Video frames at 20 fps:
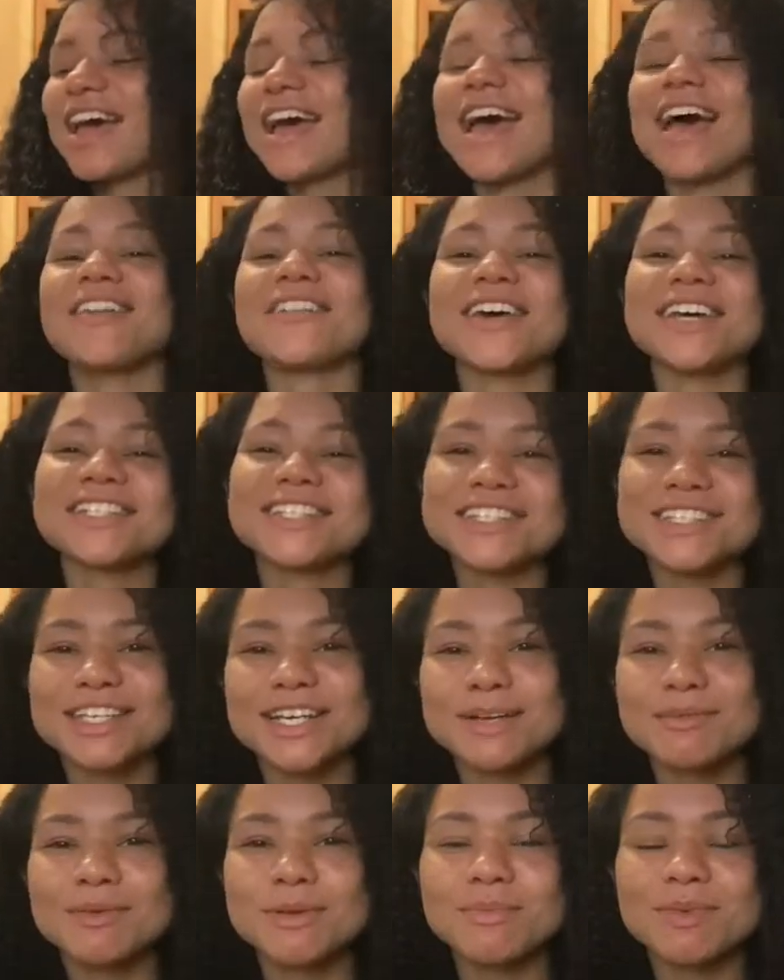And that's just
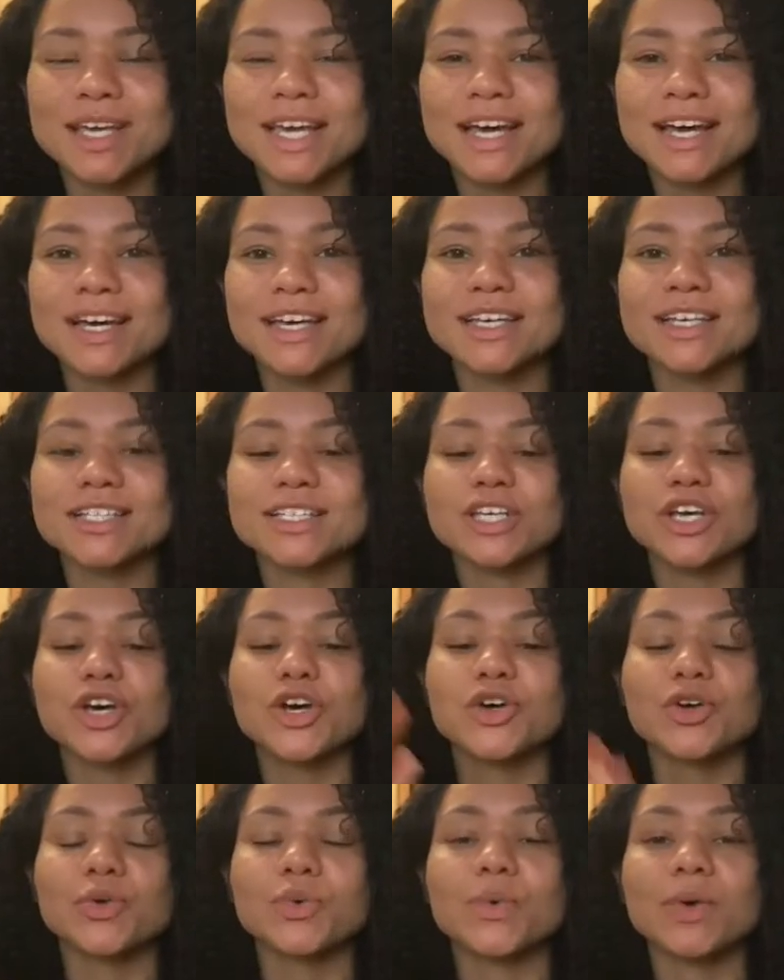gonna be because
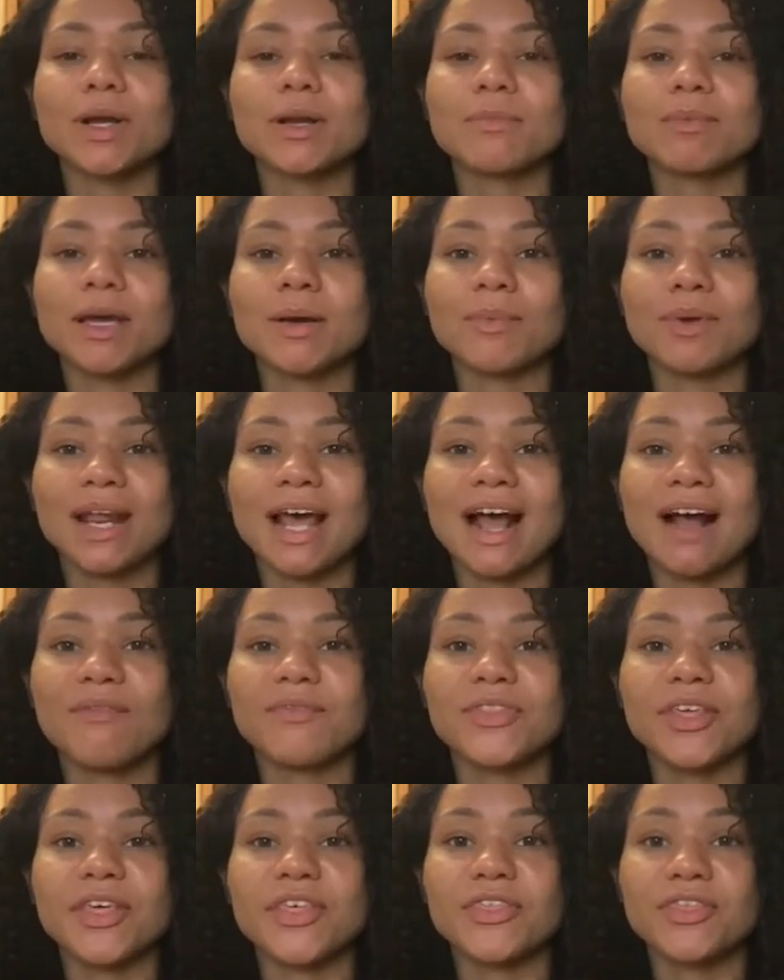we wanna be able to have
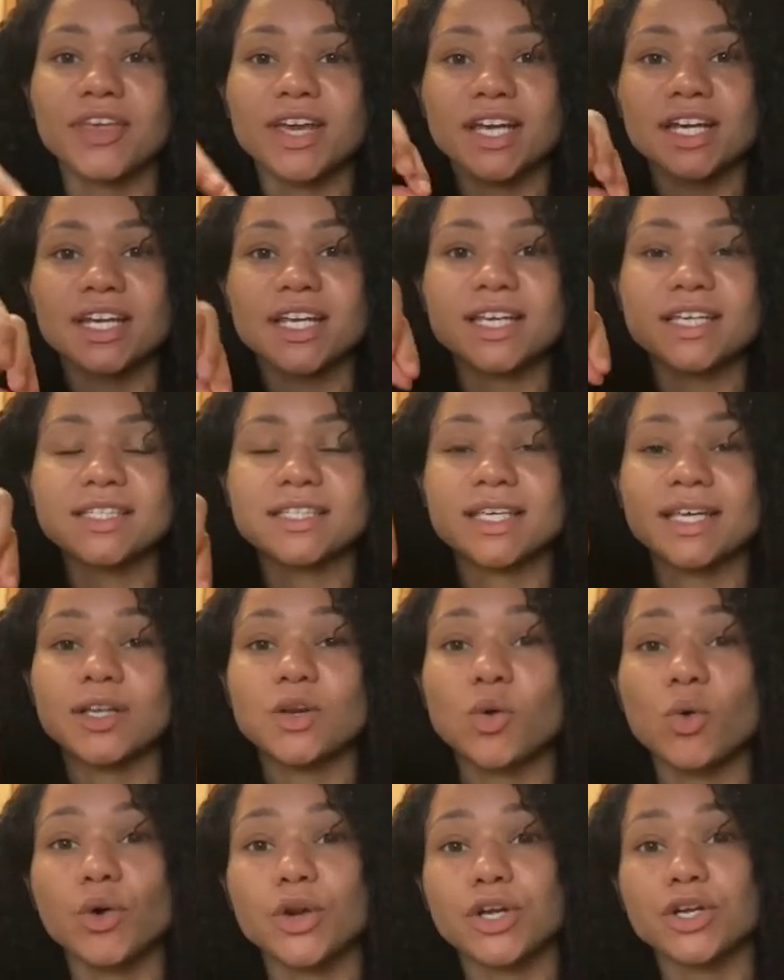the thickness in
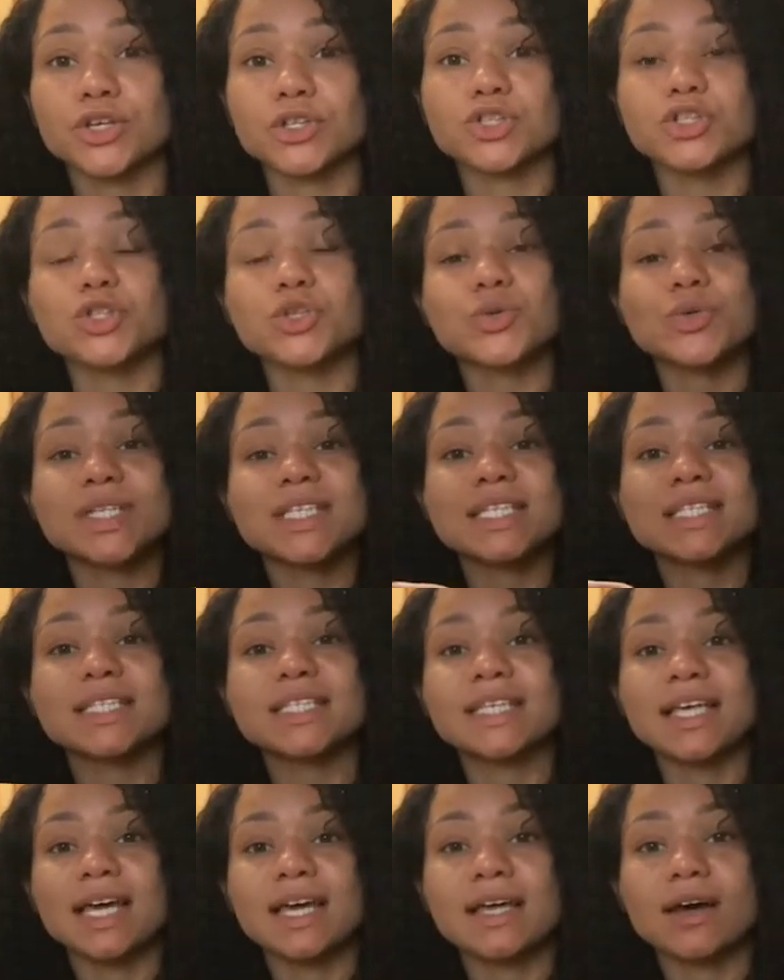order to
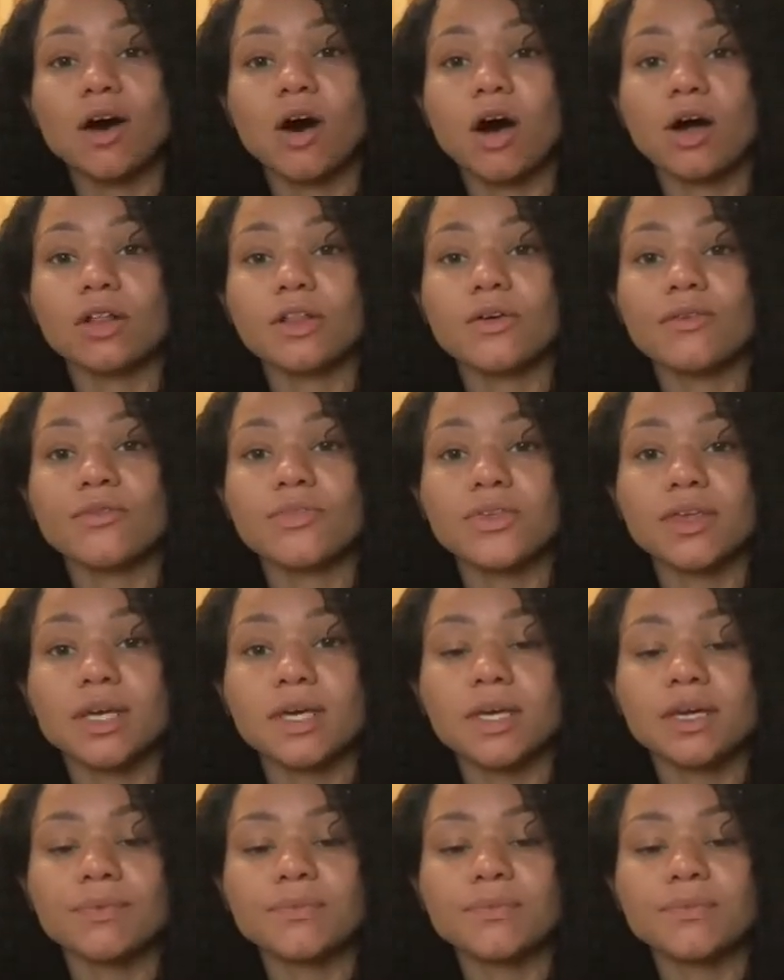stick all of the